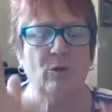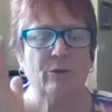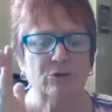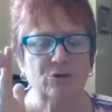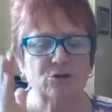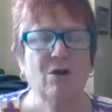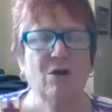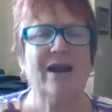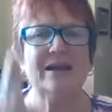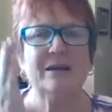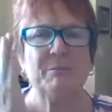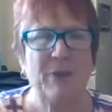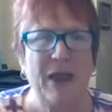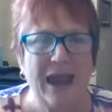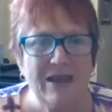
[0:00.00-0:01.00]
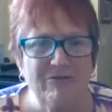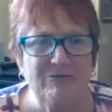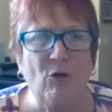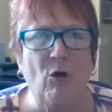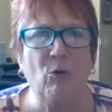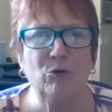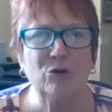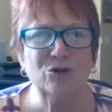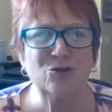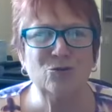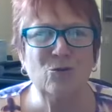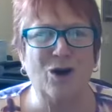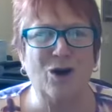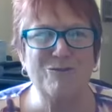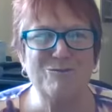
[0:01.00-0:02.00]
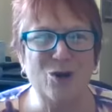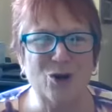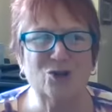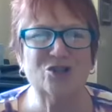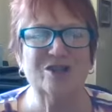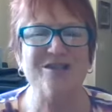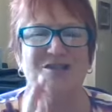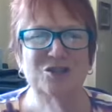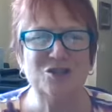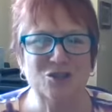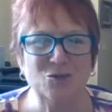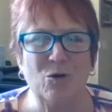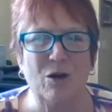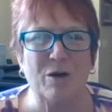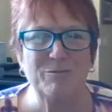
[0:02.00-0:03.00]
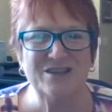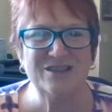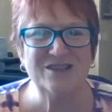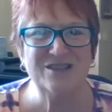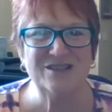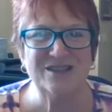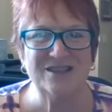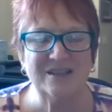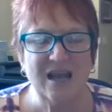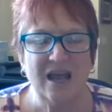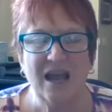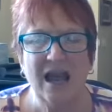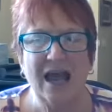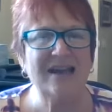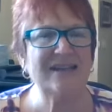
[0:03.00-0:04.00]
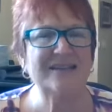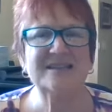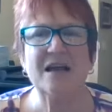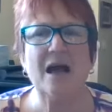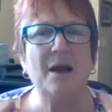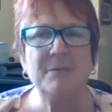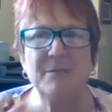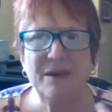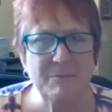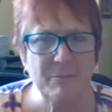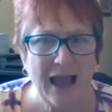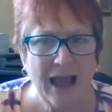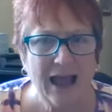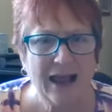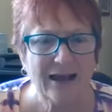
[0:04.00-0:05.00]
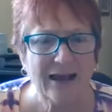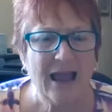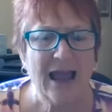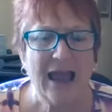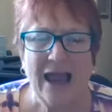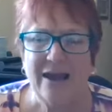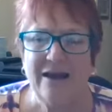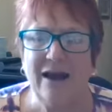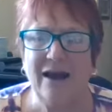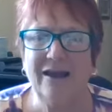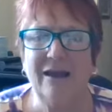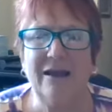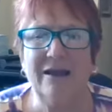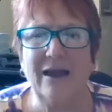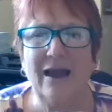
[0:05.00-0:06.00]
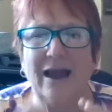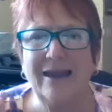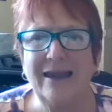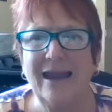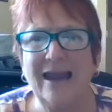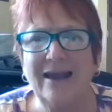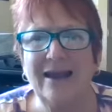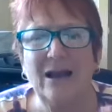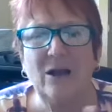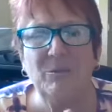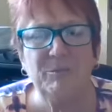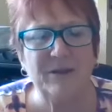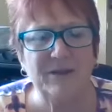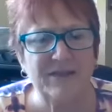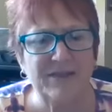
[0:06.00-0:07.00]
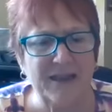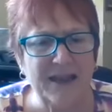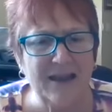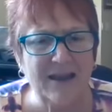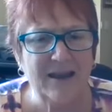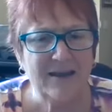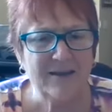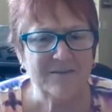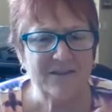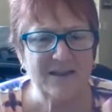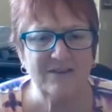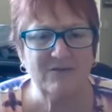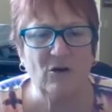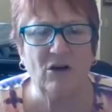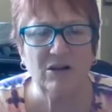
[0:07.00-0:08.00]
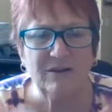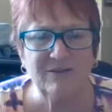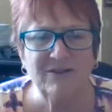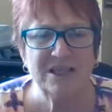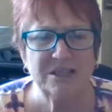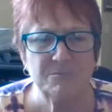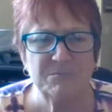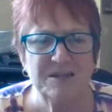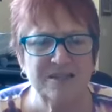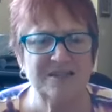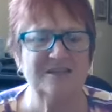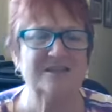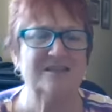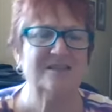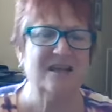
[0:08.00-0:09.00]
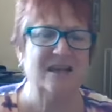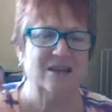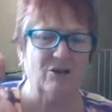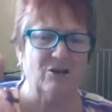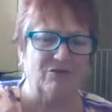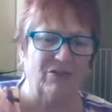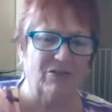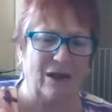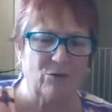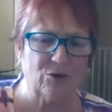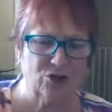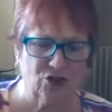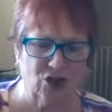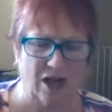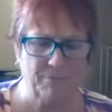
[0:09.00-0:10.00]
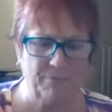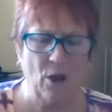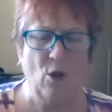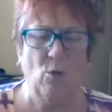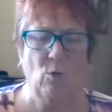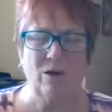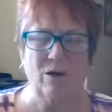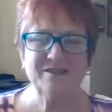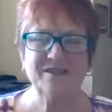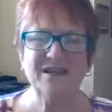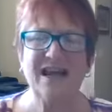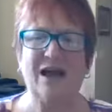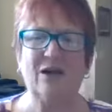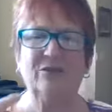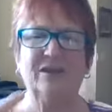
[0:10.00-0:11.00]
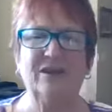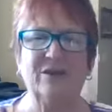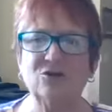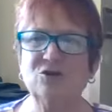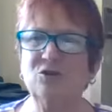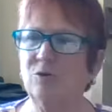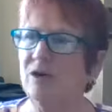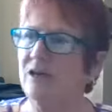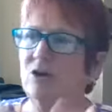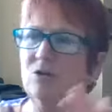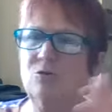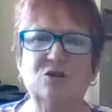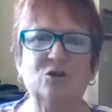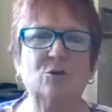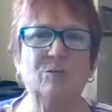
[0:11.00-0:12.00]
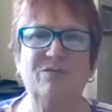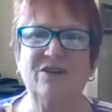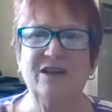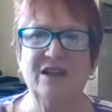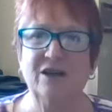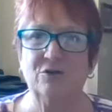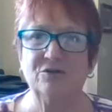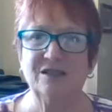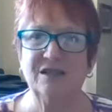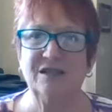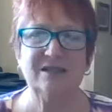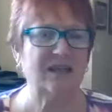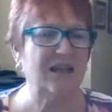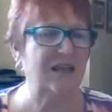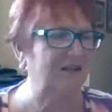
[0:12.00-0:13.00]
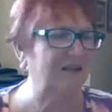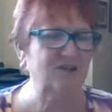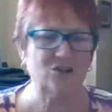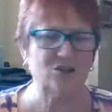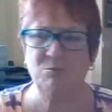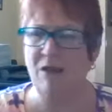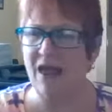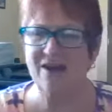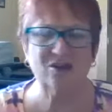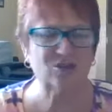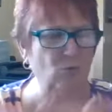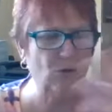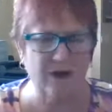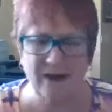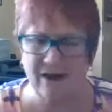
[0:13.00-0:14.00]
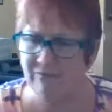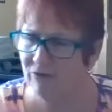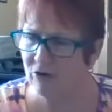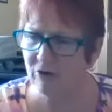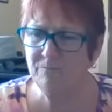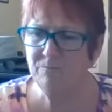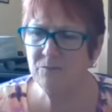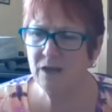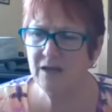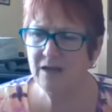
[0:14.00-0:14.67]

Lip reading: We were trying to pay forward to our merchants and to our businesses, and it's coming back. And I can't help but think that if all of these businesses like your flower shop wasn't out there doing YouTube videos in English, Spanish, whatever,